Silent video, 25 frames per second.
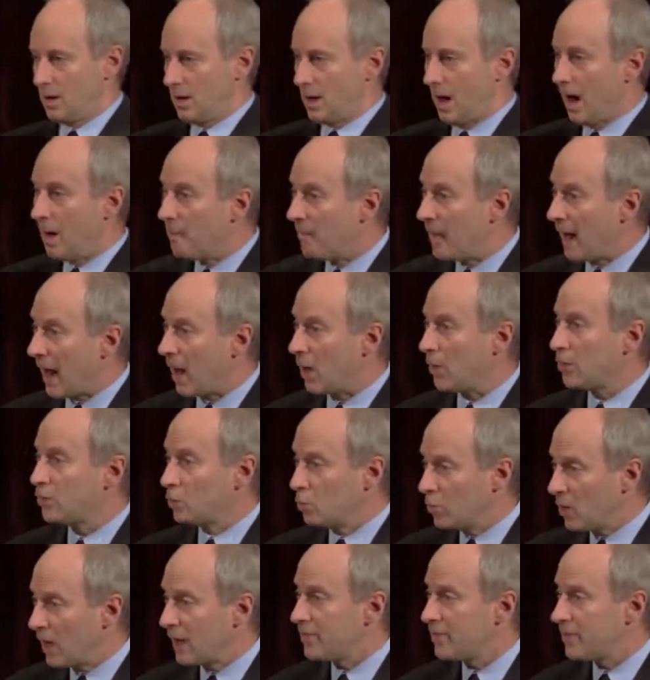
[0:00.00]
about
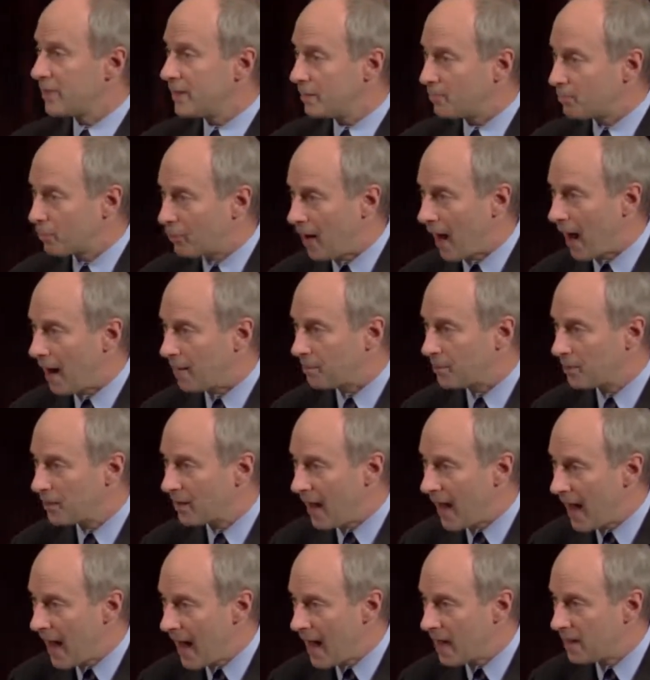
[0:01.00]
what the proper
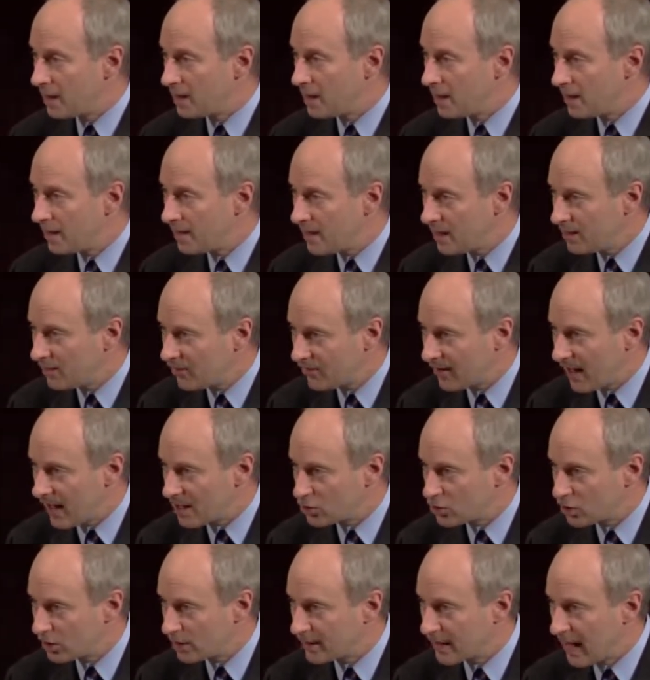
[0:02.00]
and the
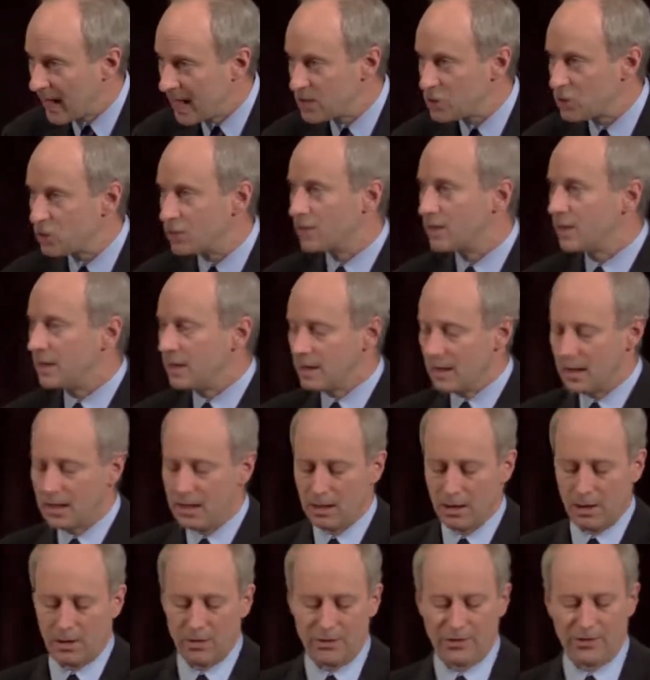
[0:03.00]
essential nature, the
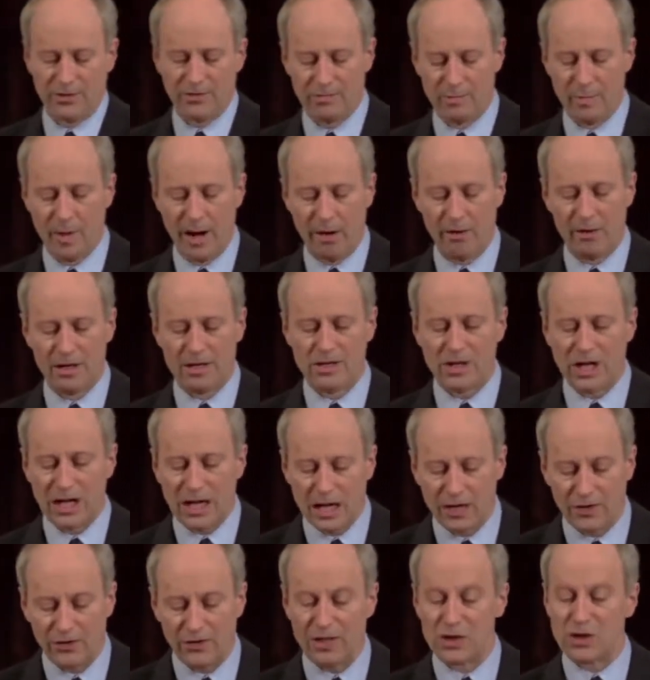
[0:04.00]
telos of marriage
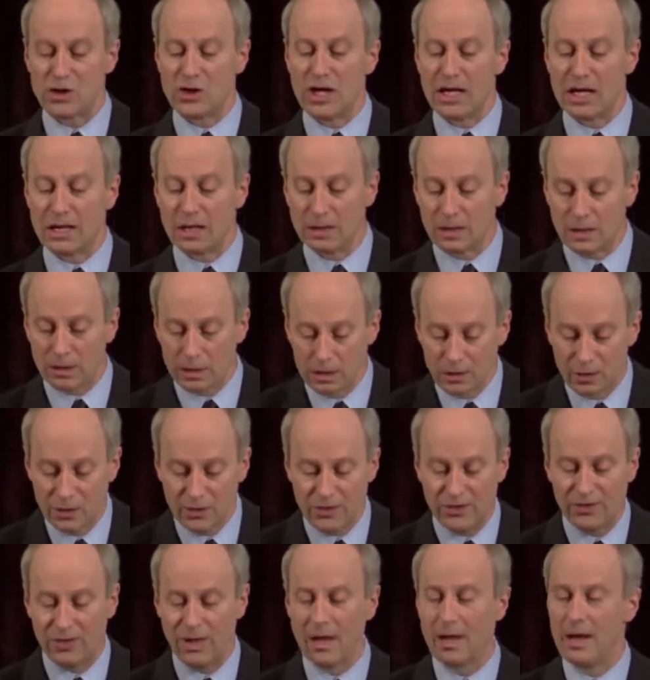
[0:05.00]
is. And she
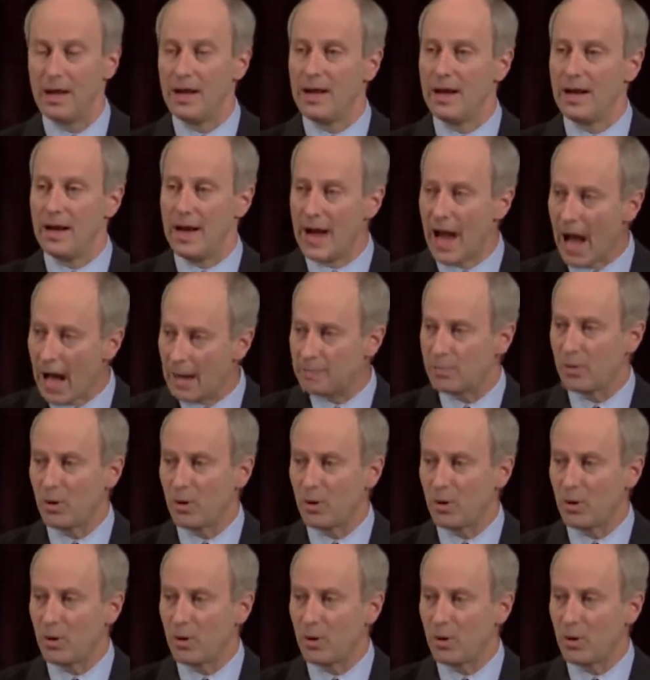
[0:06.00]
concludes not